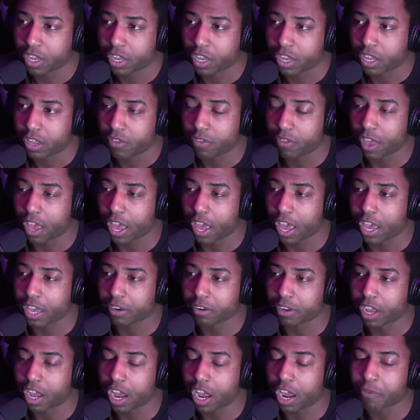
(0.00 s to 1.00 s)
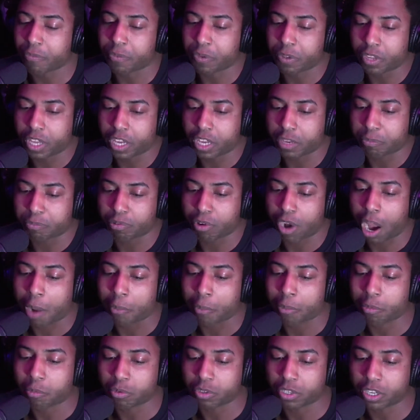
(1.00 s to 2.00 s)
that I feel like
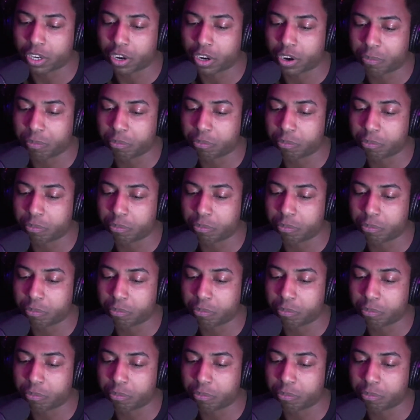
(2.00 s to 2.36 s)
probably